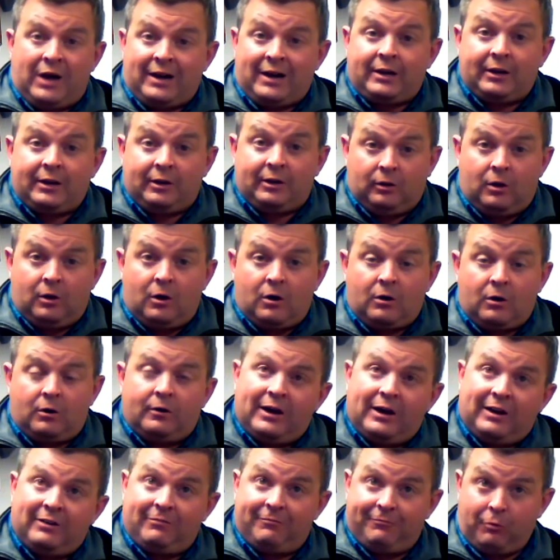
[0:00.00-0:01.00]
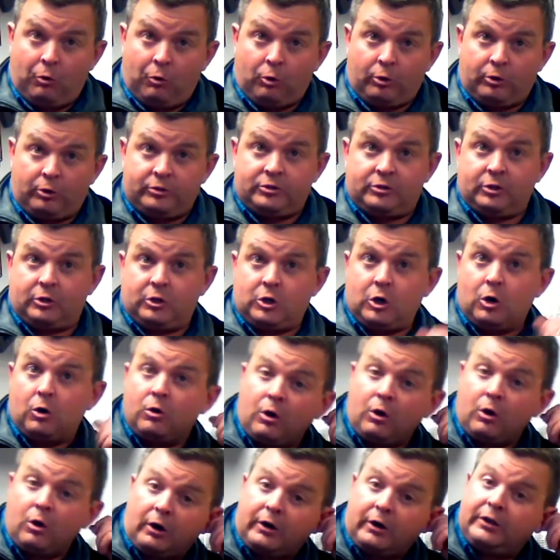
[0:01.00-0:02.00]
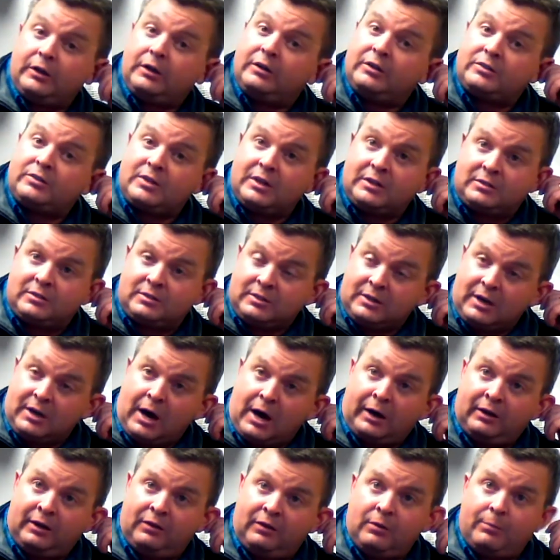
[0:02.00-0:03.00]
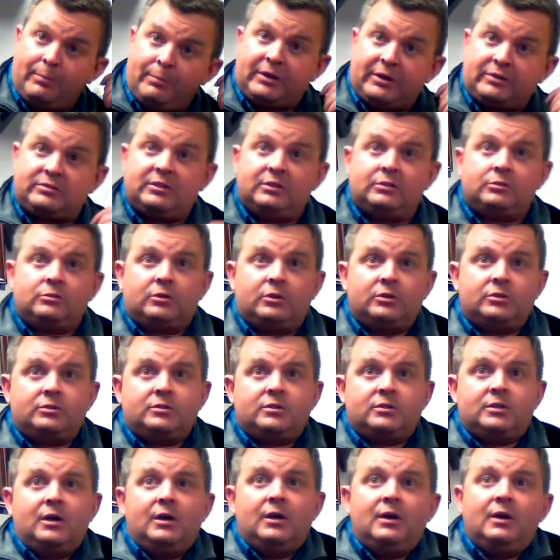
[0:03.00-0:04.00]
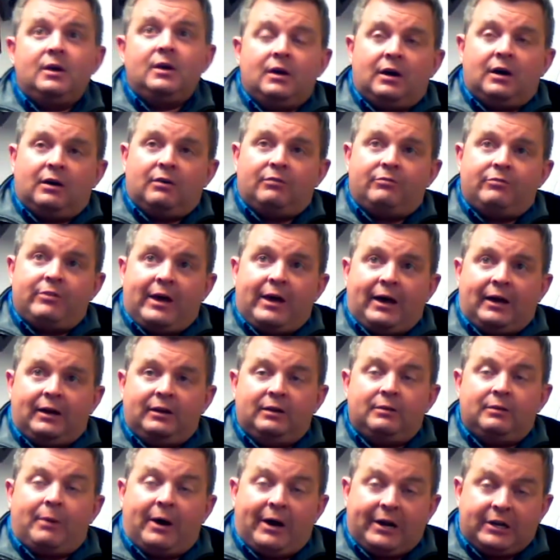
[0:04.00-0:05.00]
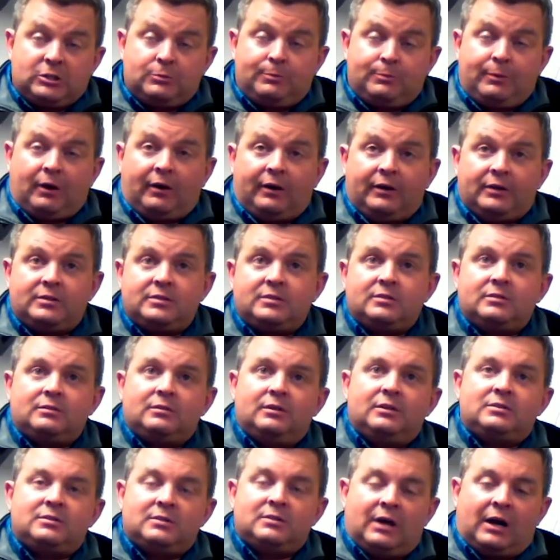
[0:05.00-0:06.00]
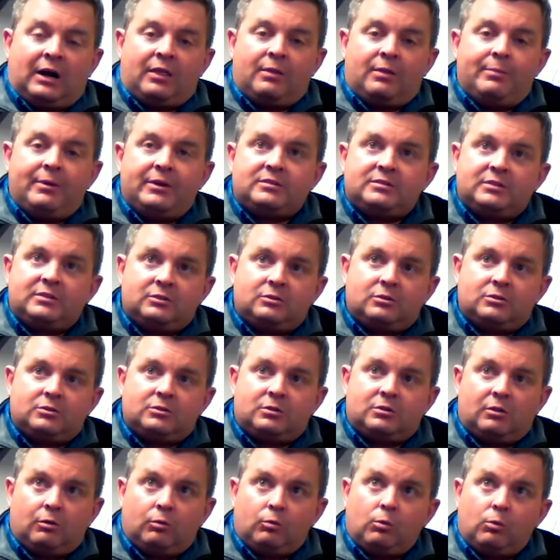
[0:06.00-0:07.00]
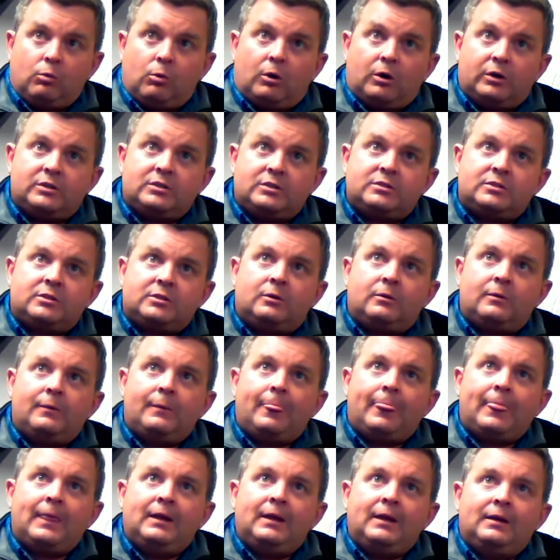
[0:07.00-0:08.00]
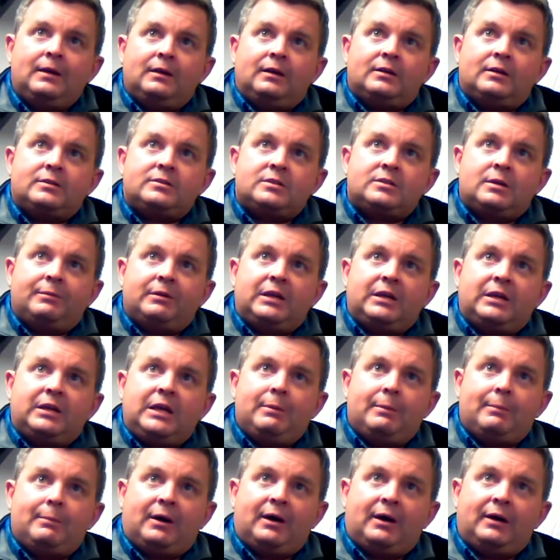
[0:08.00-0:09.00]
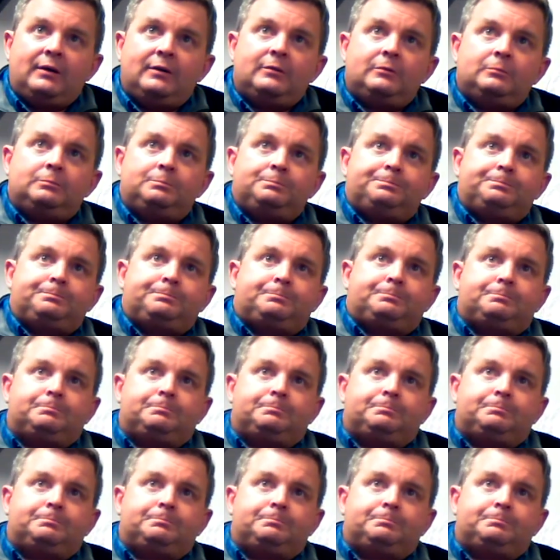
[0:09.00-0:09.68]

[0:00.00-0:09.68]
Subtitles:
do not get along are not forced to co-guardian. It's not in the best interest of that. In my experience, it's not in the best interest of the ward. So that's something to keep in mind.